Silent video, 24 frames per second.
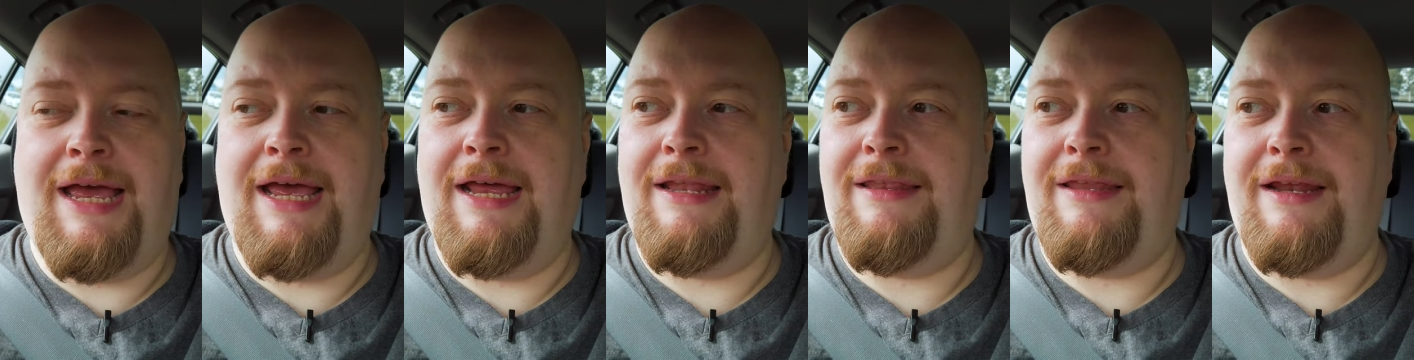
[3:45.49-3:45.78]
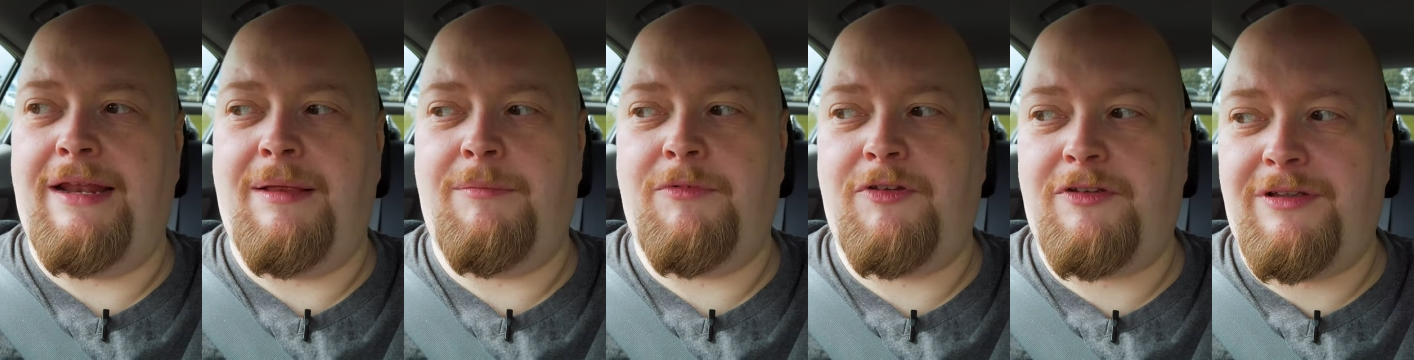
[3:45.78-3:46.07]

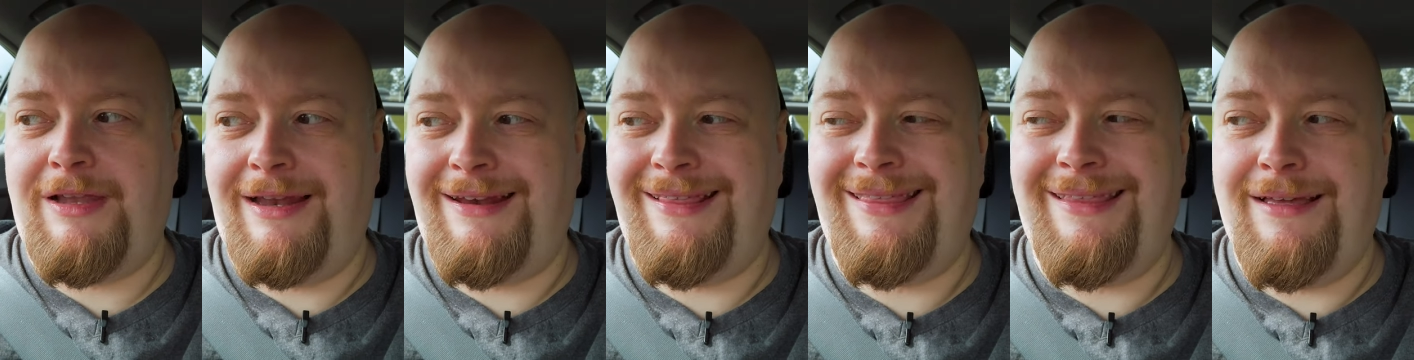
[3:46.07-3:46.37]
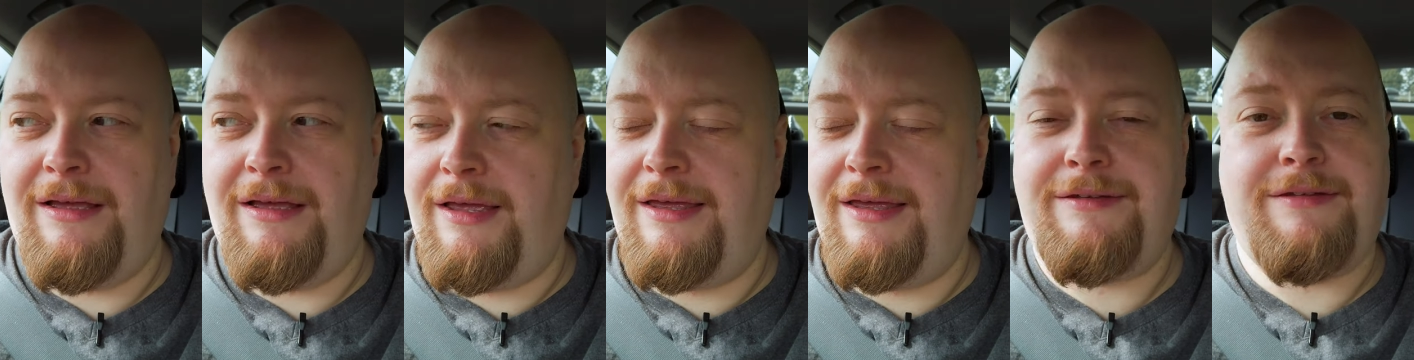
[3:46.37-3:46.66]
and then I'm just
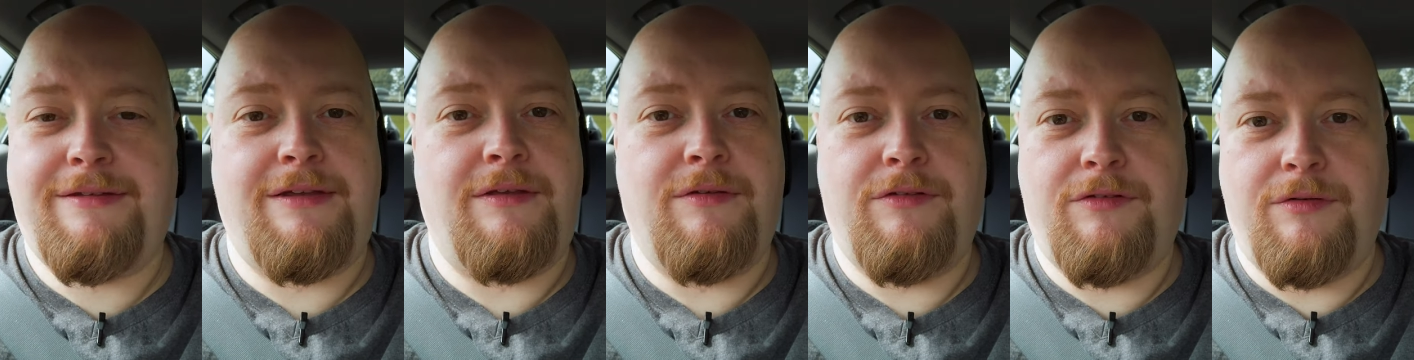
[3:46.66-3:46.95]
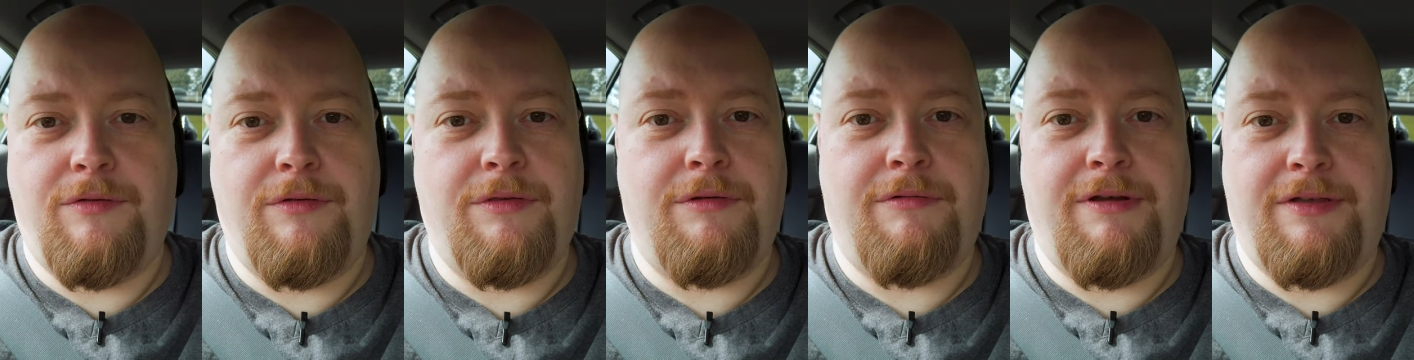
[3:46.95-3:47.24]
letting the ISO
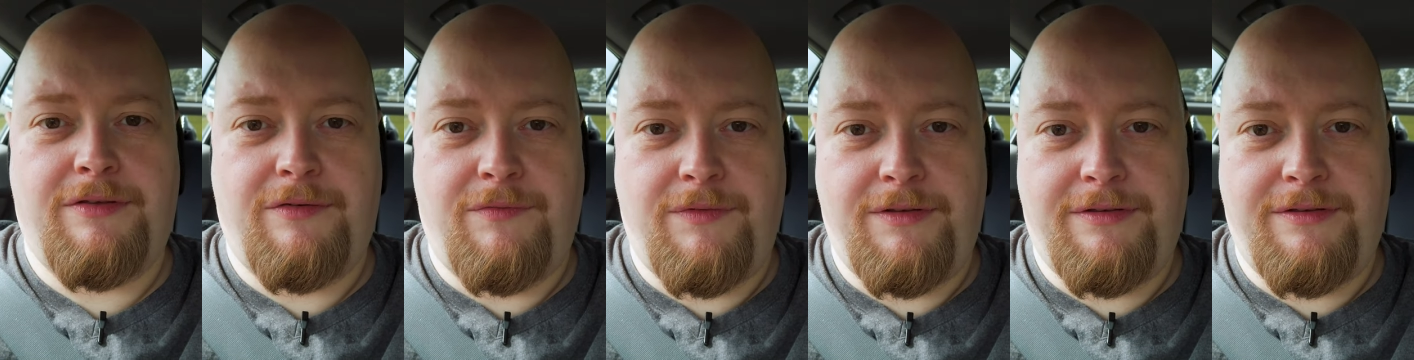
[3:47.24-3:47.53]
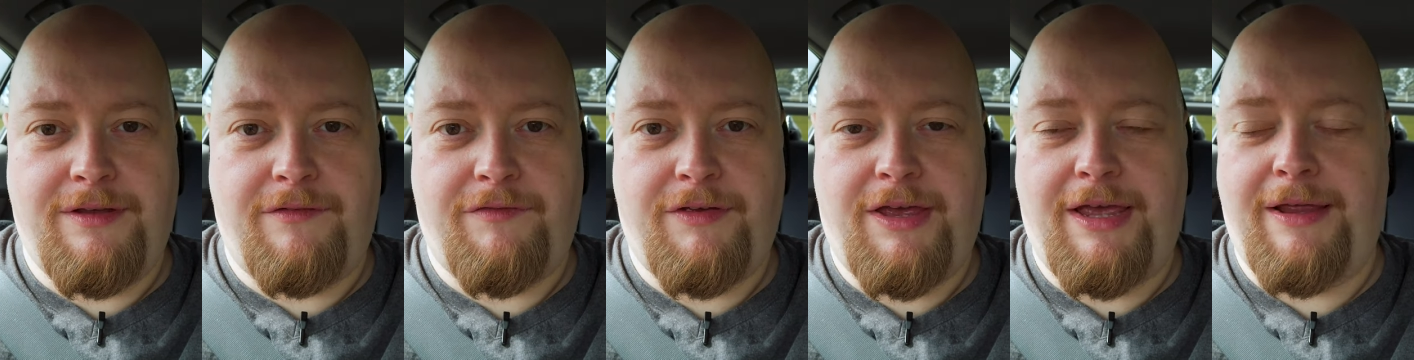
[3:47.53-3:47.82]
sort the rest of
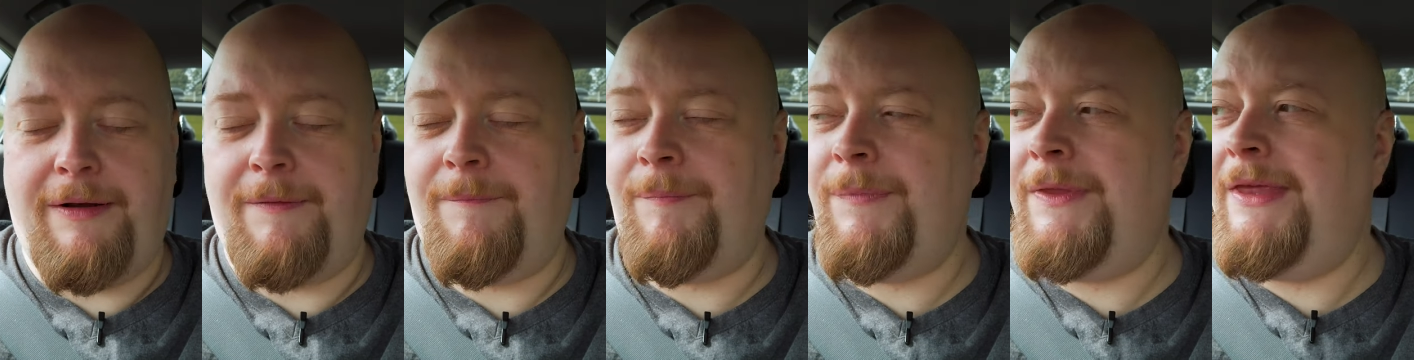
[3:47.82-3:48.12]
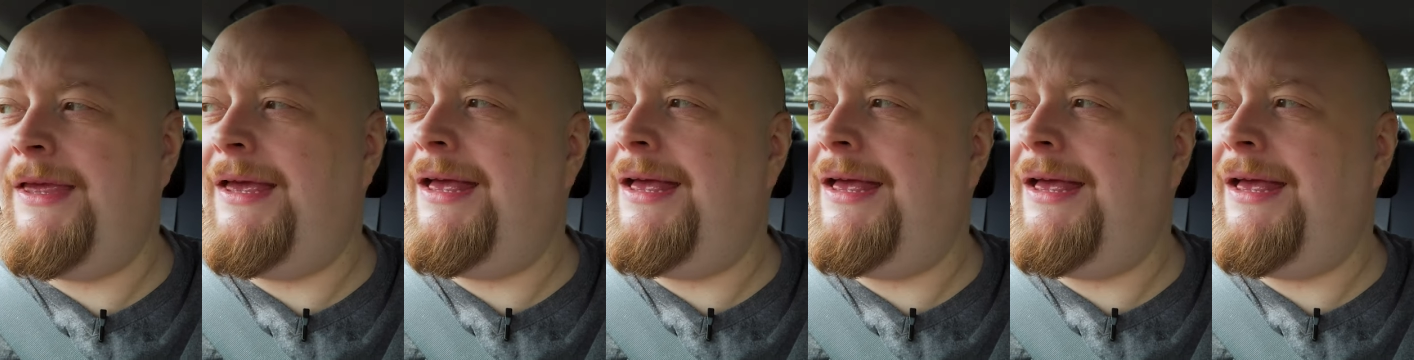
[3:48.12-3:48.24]
its stuff out.